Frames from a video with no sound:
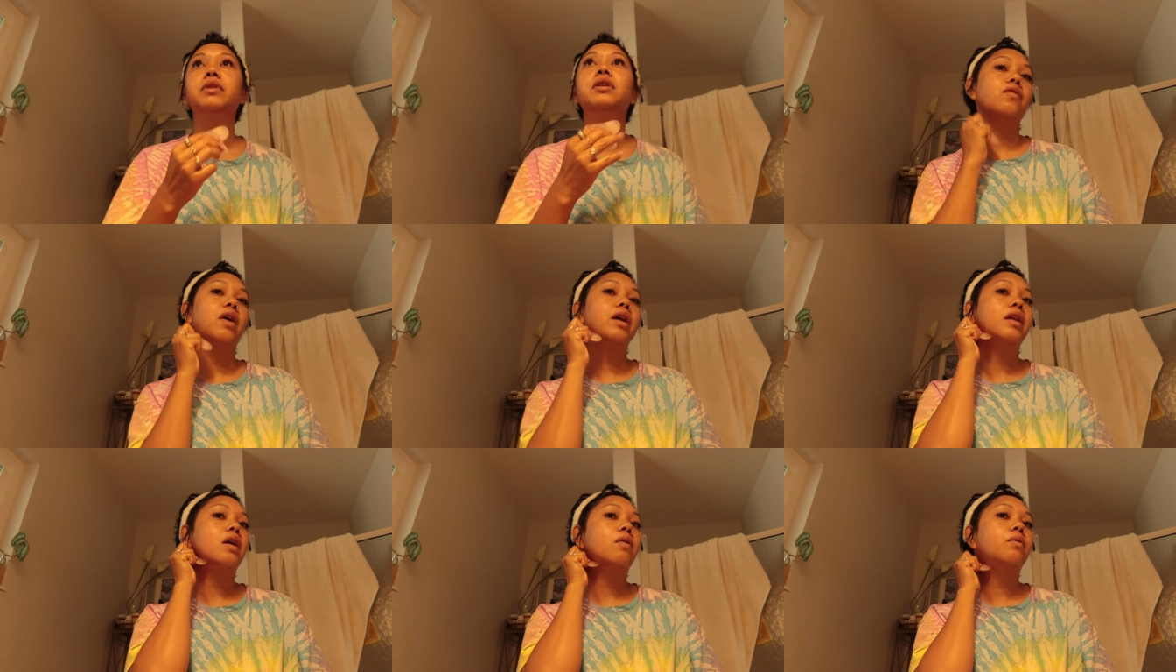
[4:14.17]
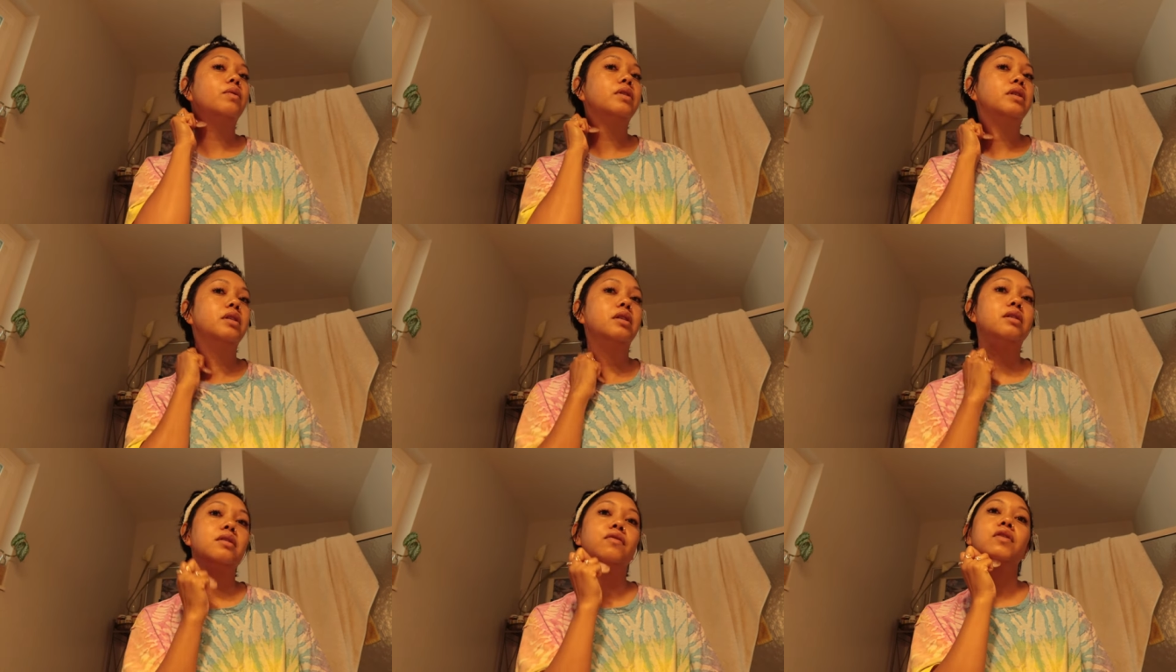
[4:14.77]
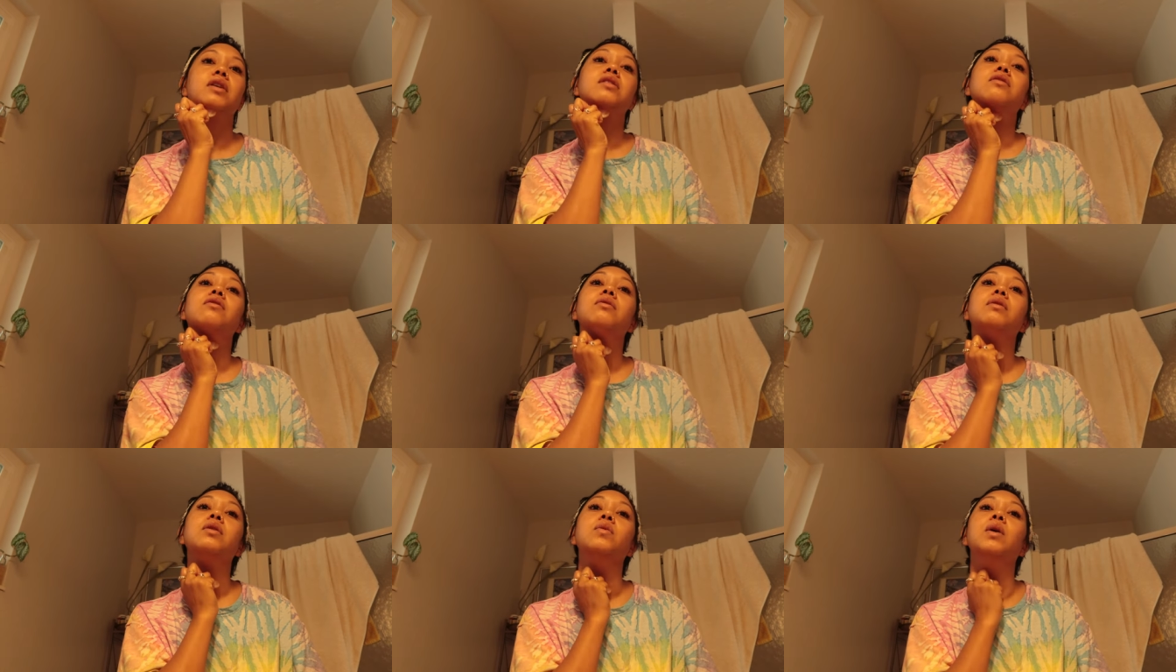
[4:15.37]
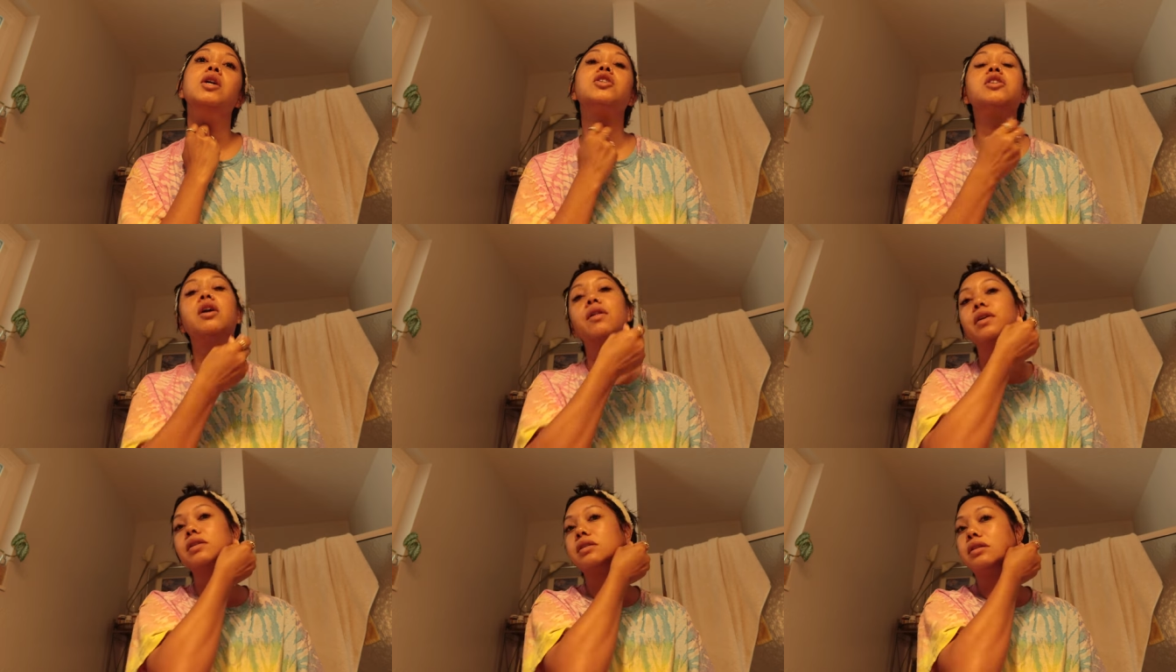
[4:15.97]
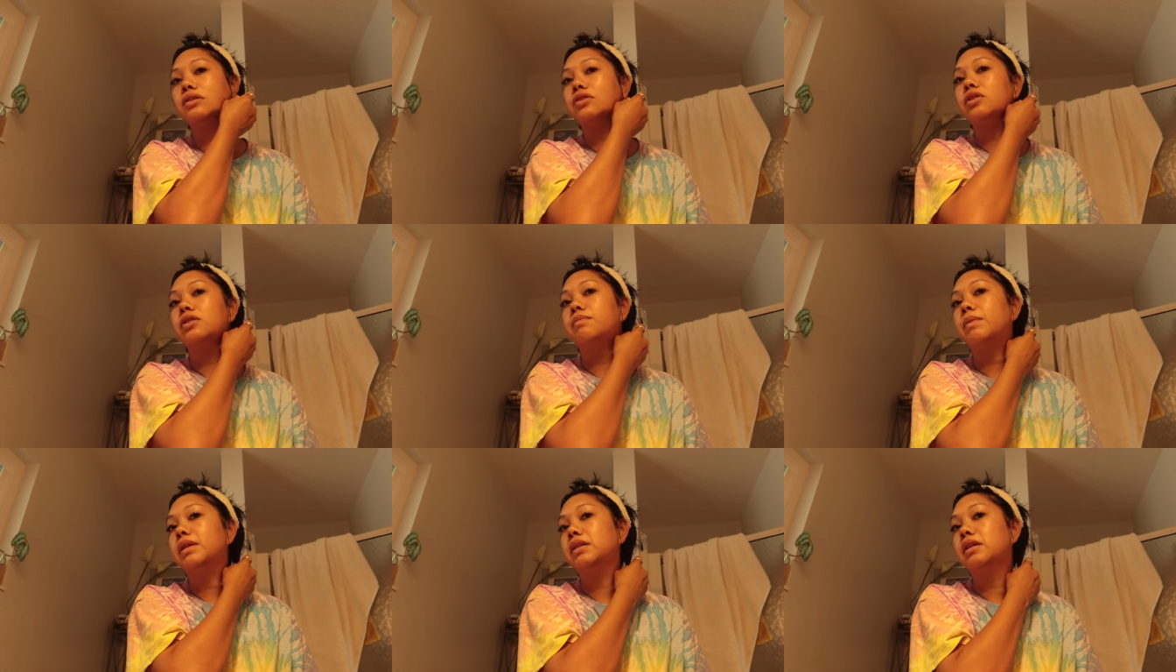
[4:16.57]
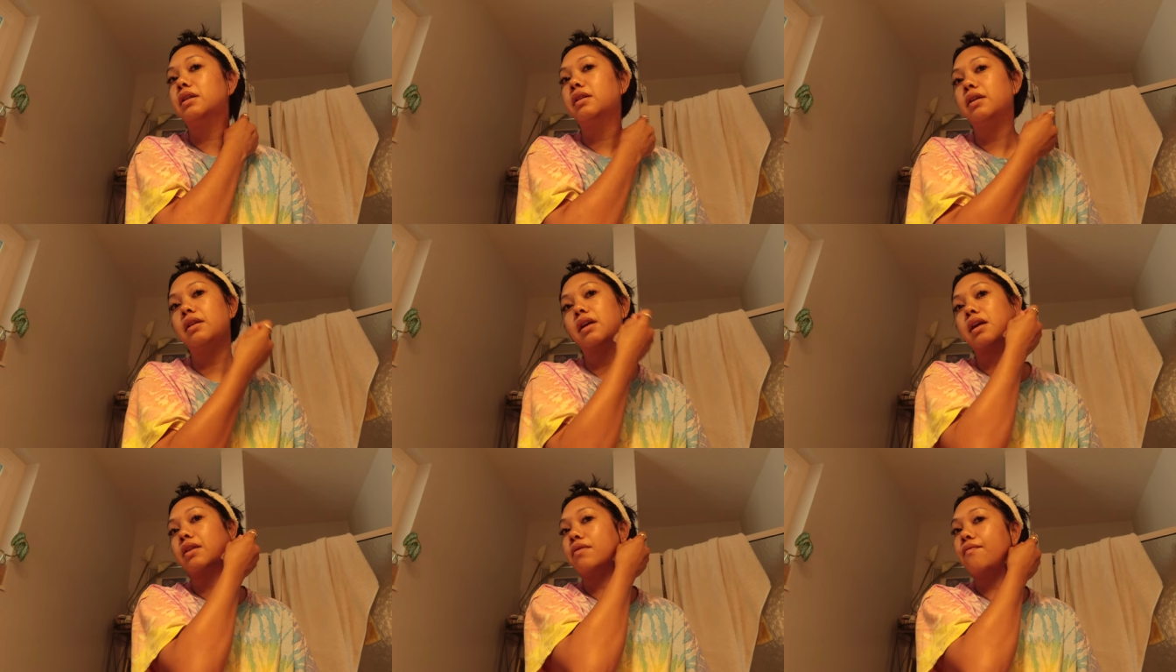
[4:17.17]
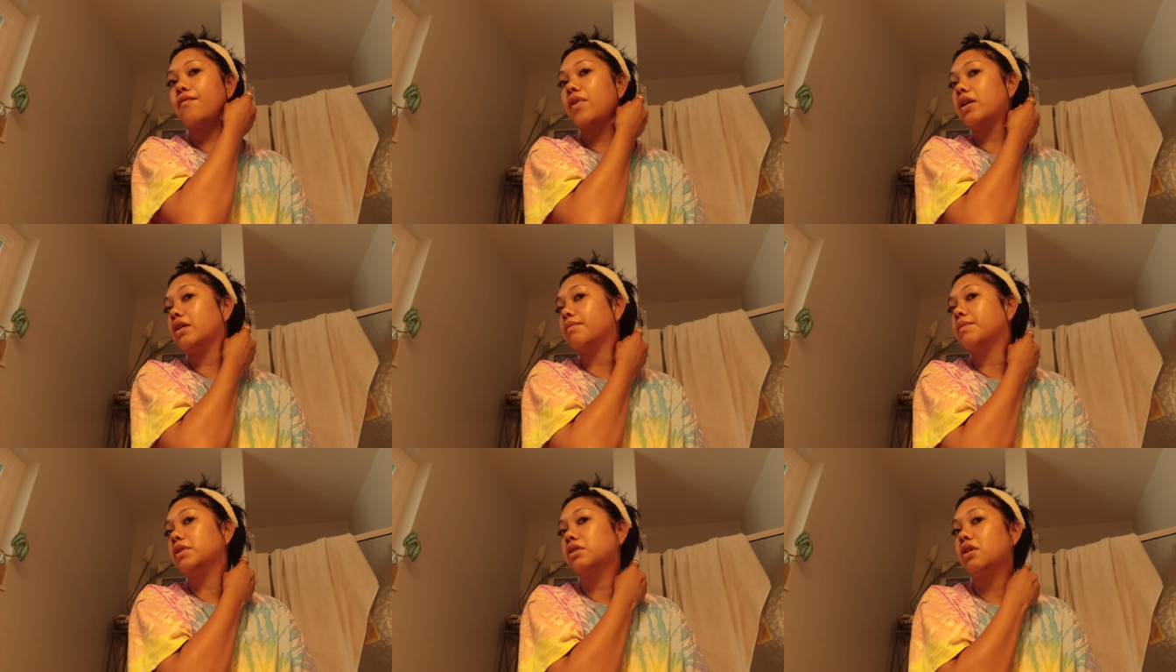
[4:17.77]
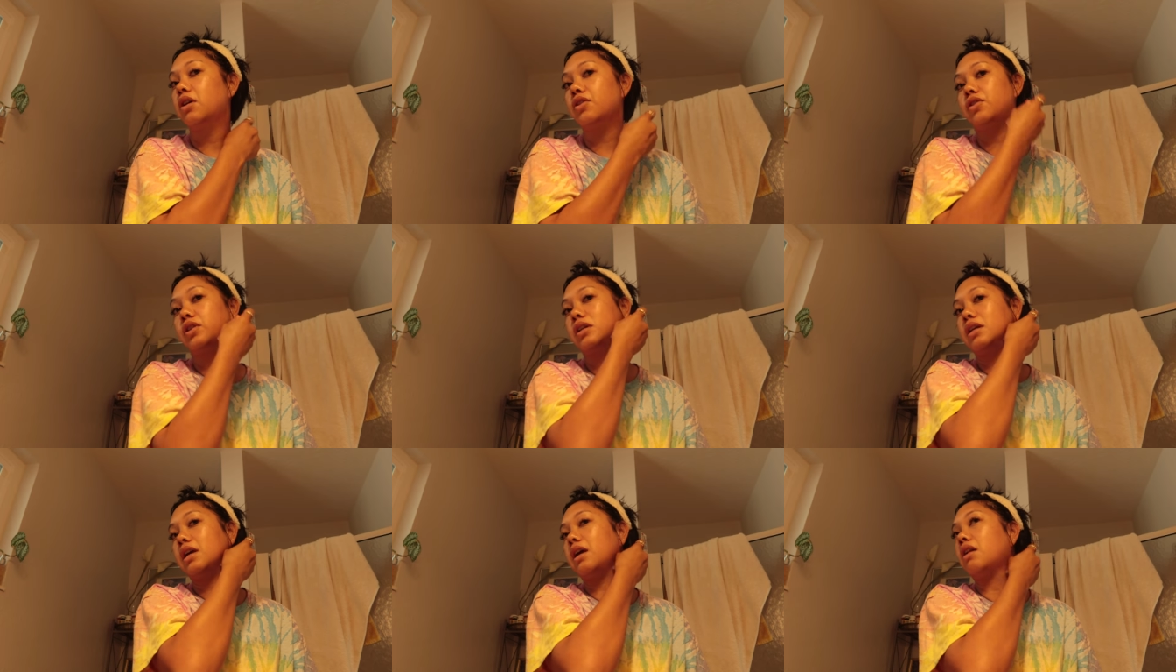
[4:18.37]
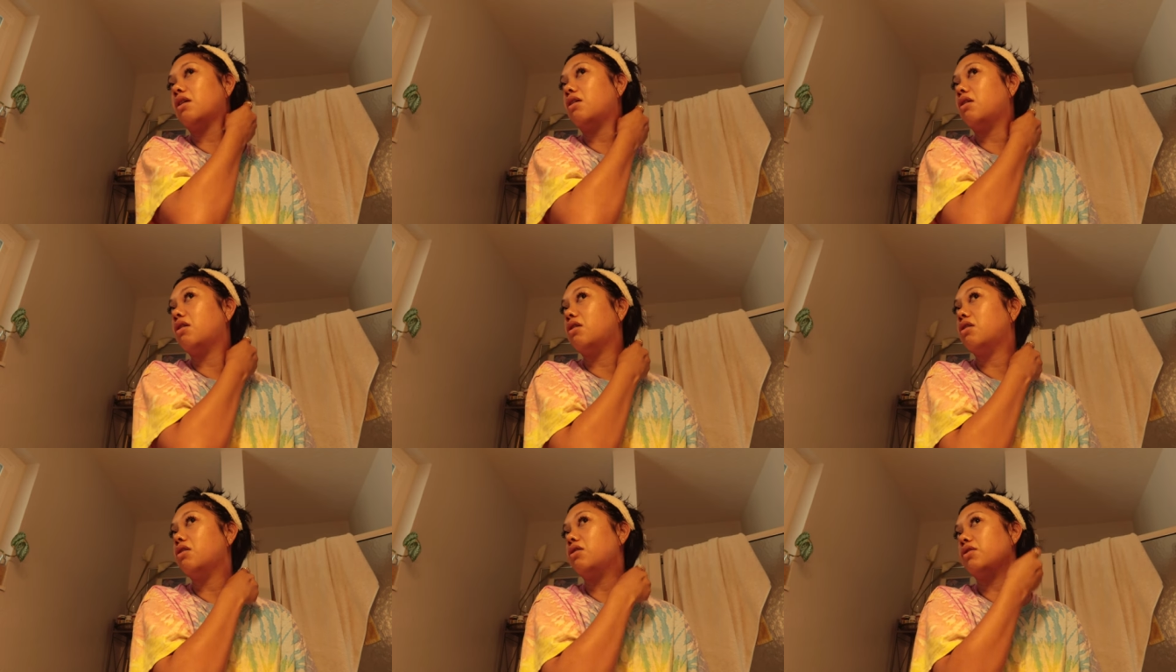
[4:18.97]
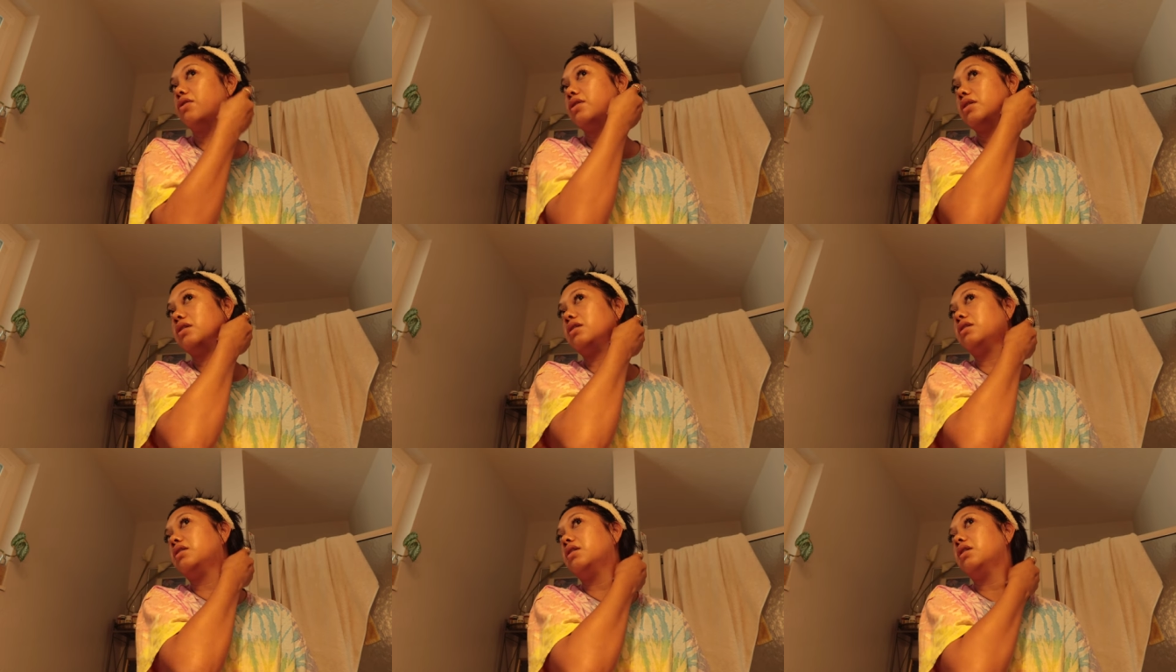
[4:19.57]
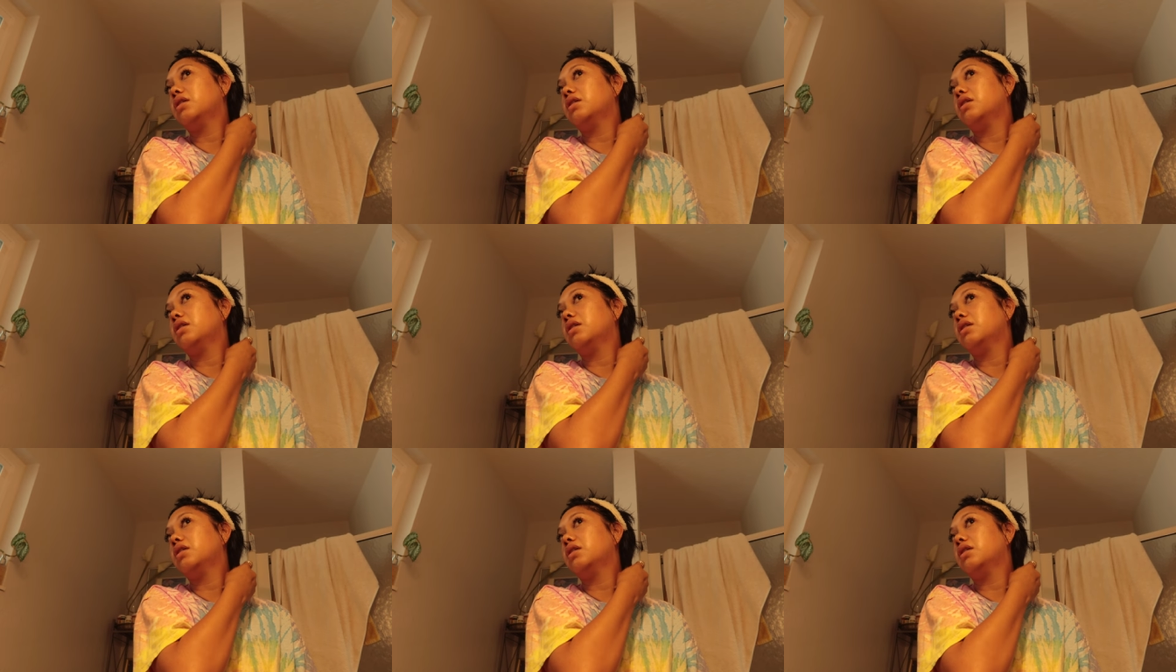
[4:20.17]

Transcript: Right now, this is, if you guys don't know what gua sha, this is just basically like a lymphatic massage to get all the,